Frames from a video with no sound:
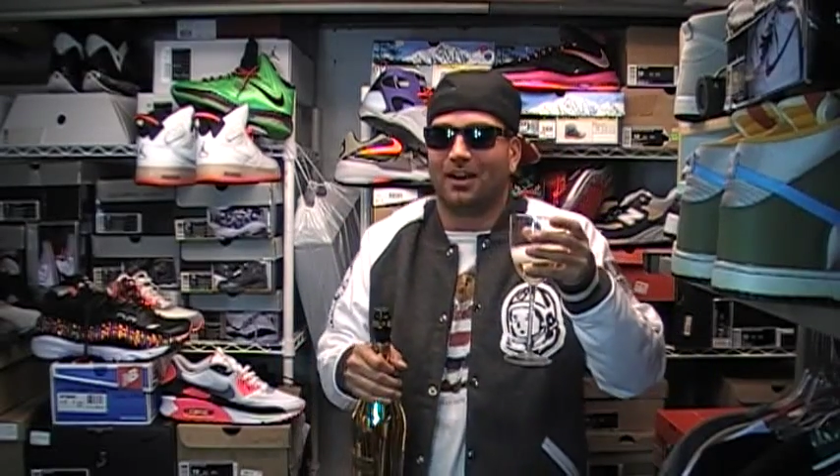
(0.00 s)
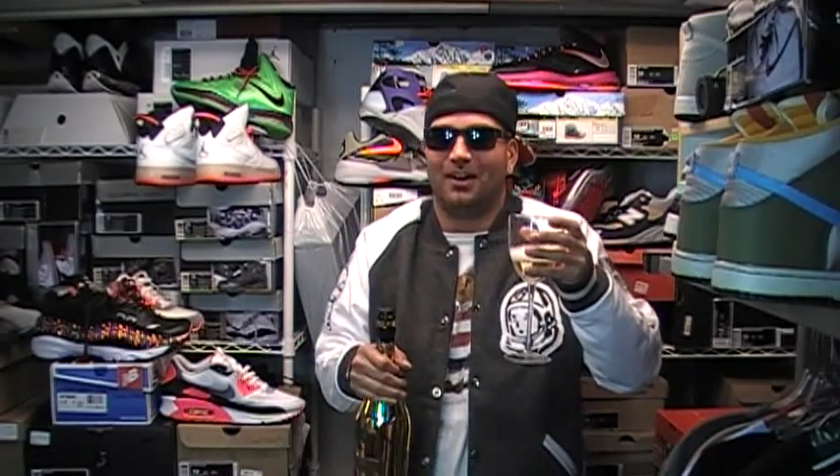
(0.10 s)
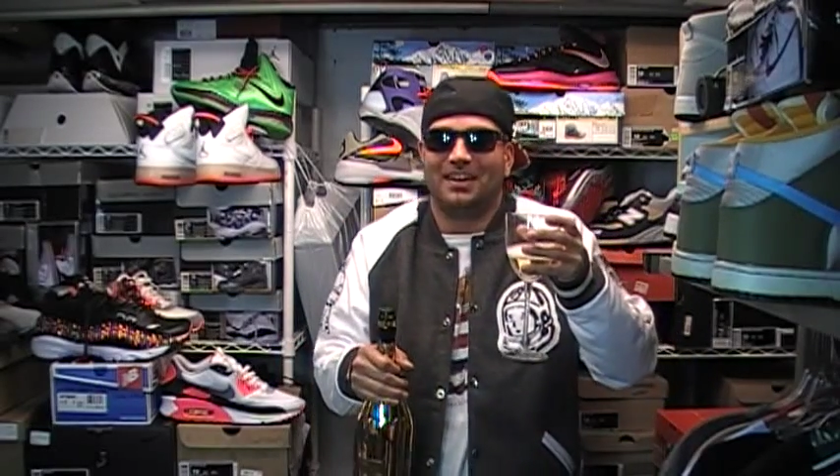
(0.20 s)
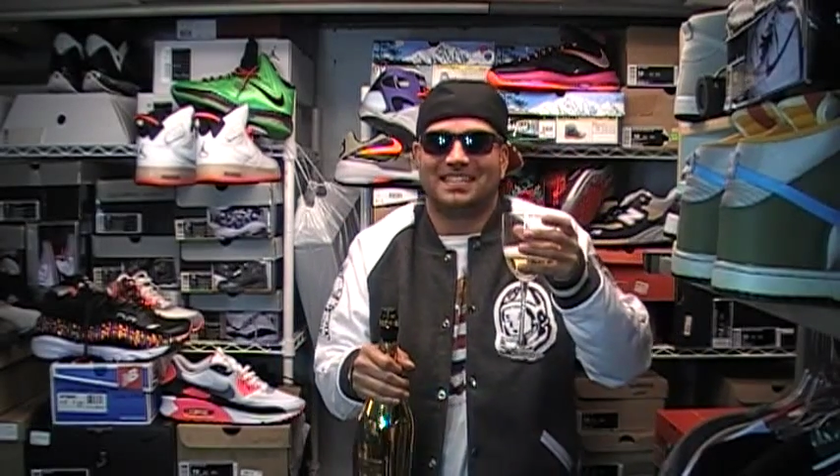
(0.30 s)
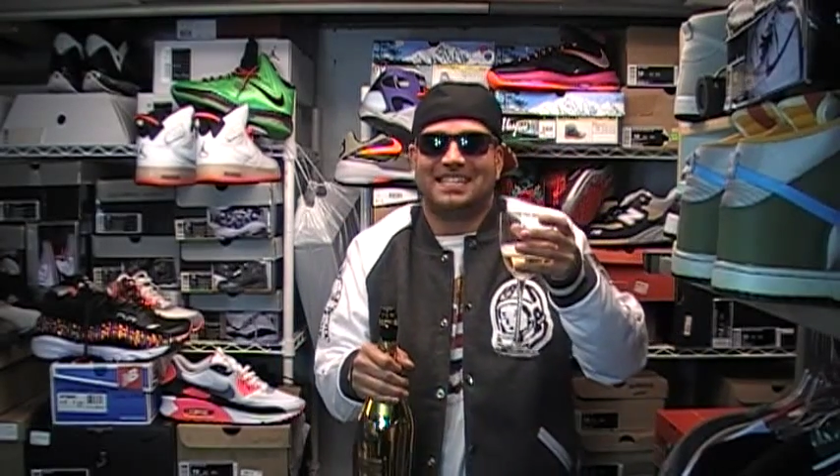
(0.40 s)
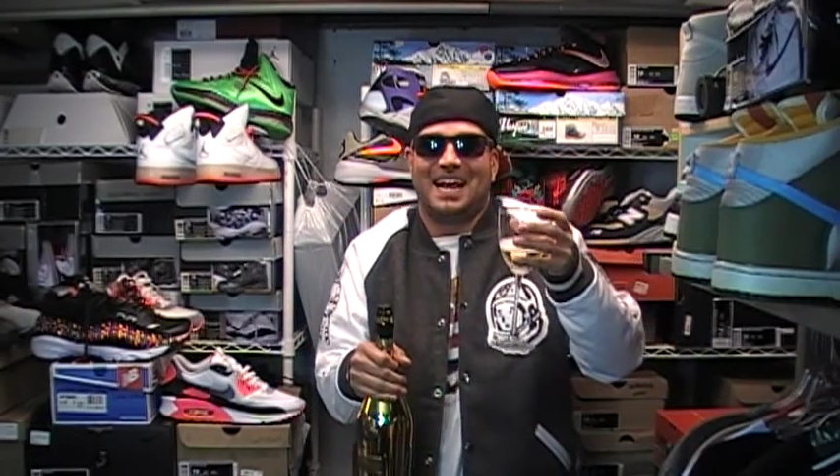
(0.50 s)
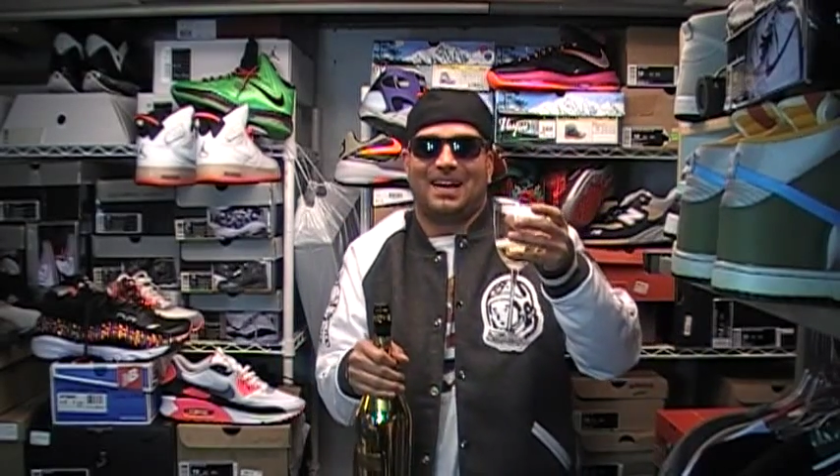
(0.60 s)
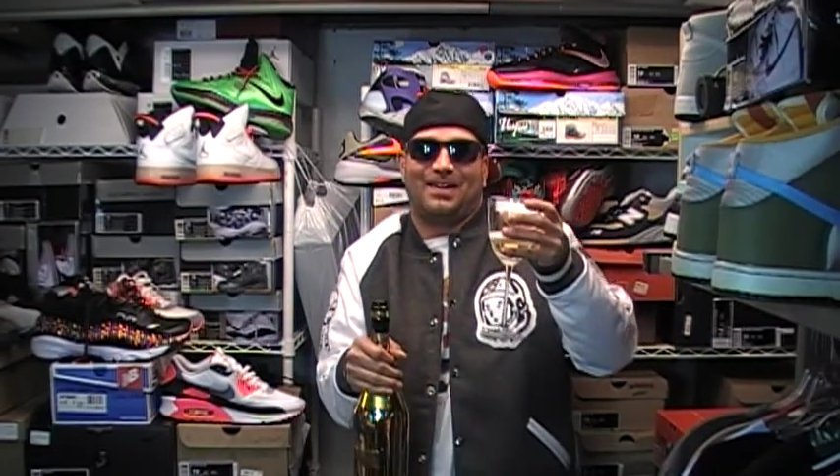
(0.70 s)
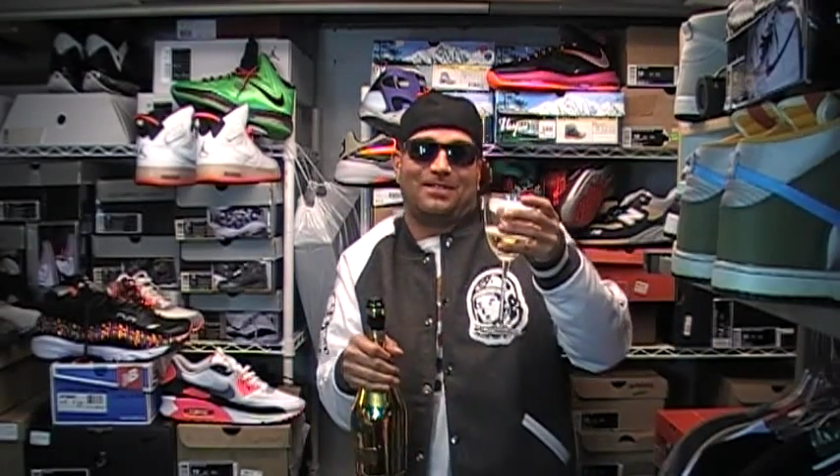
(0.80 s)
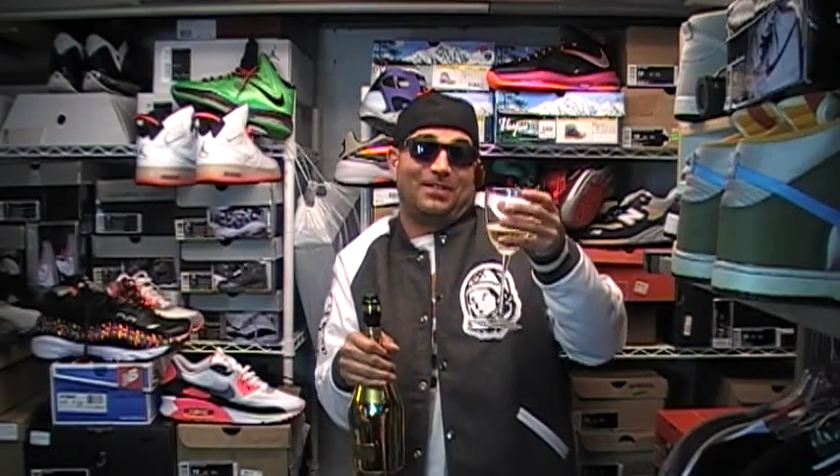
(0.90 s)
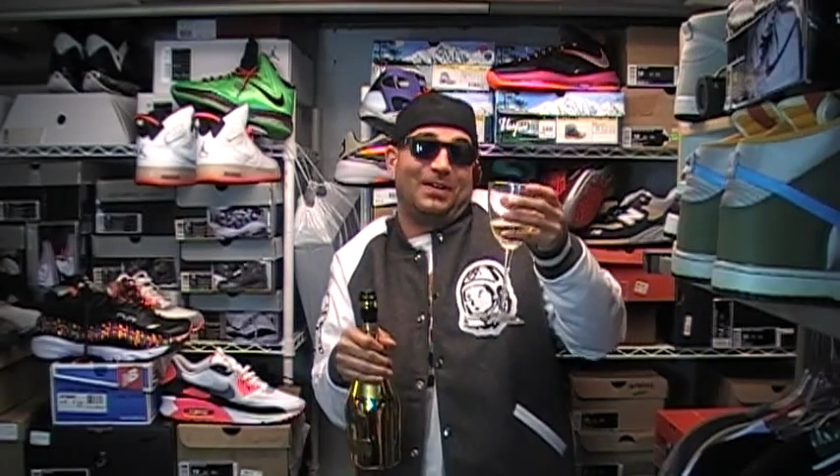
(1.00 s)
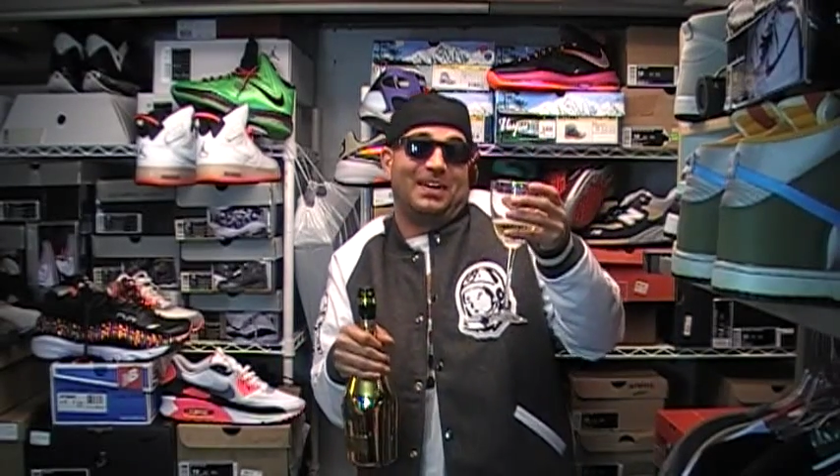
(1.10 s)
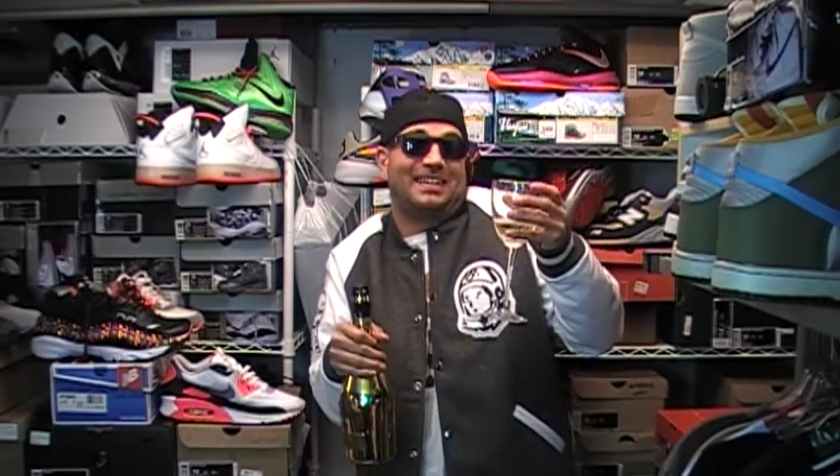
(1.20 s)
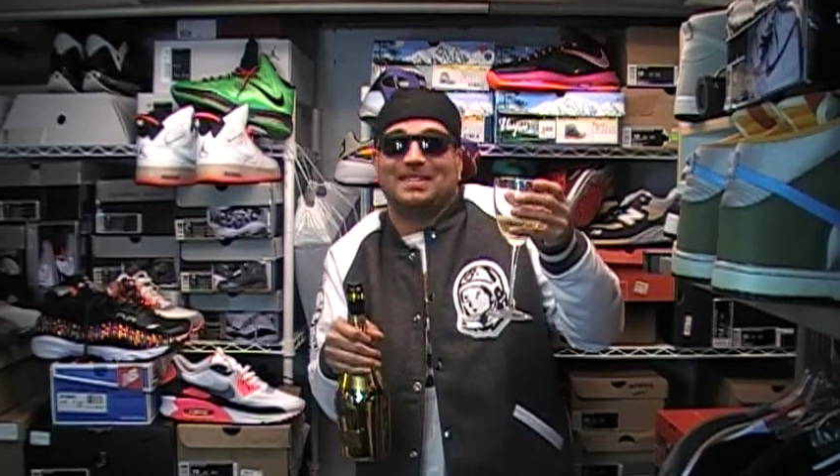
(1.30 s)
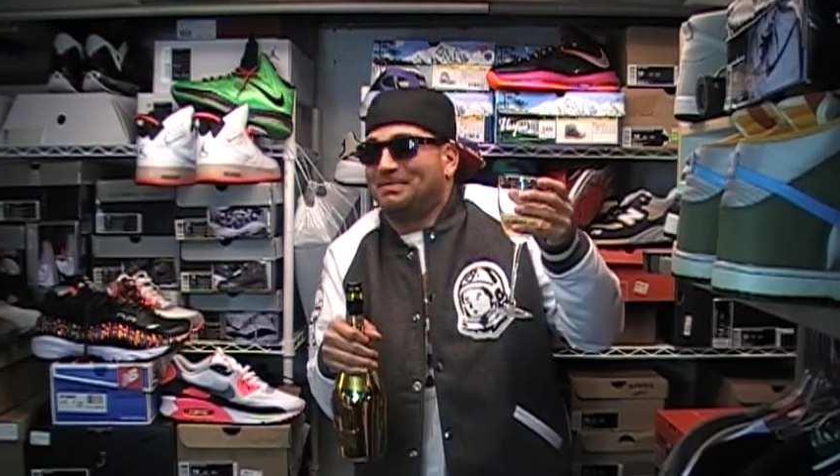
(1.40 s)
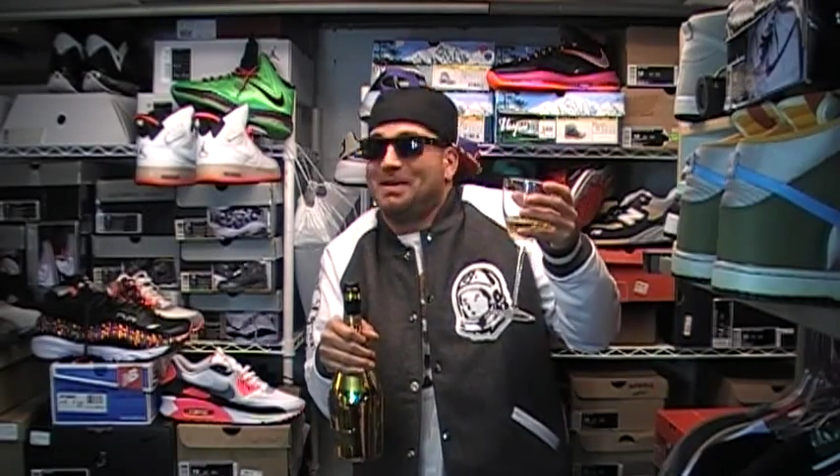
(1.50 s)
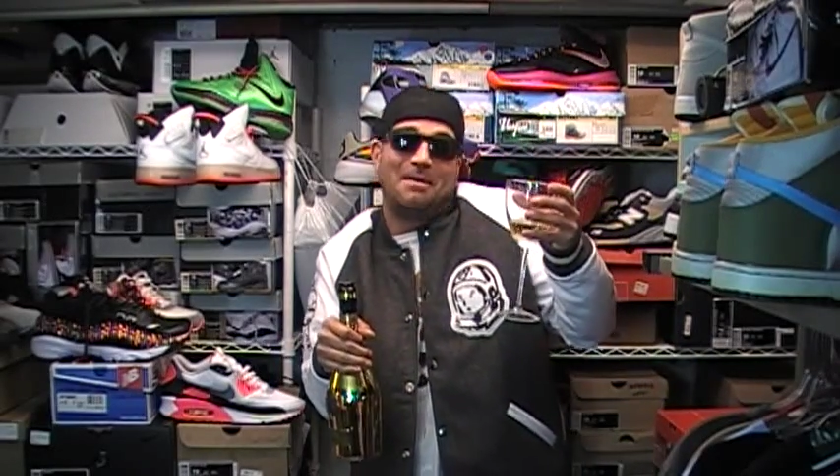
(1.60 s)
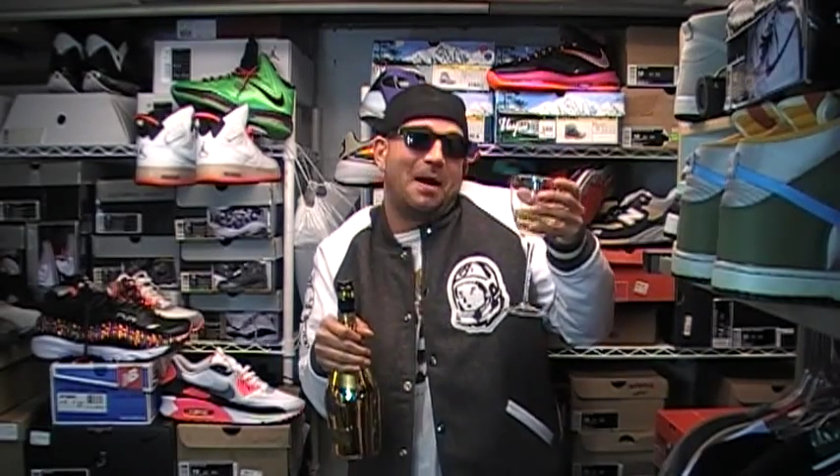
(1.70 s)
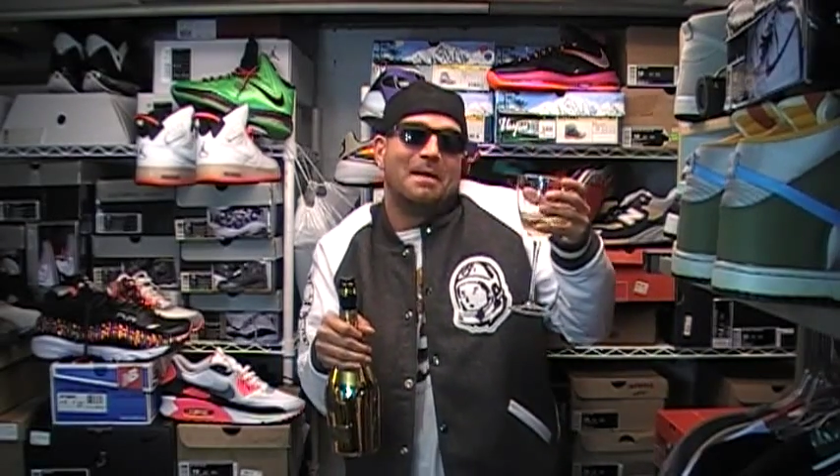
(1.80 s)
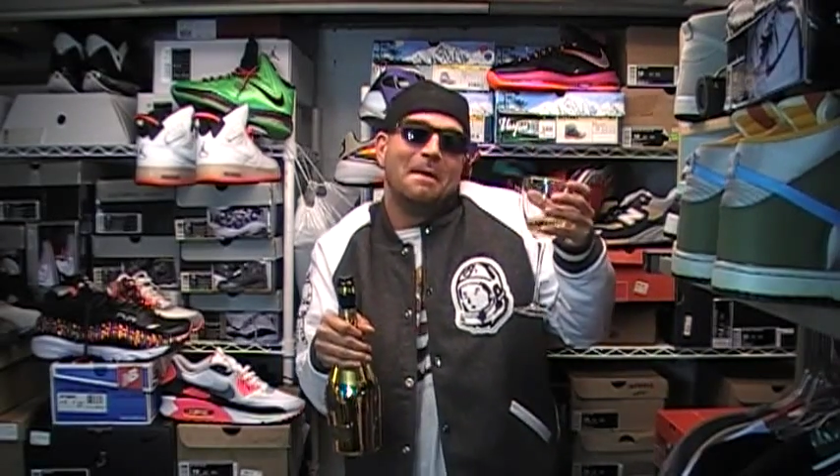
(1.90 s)
on the sneaker floor, because we
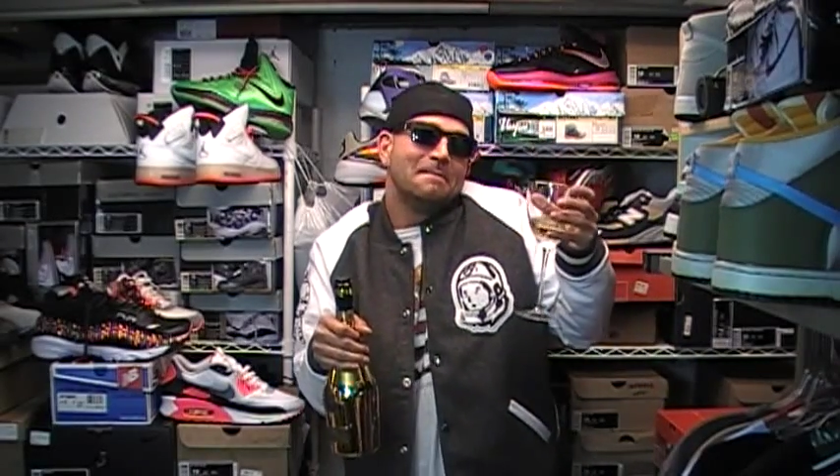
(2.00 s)
weren't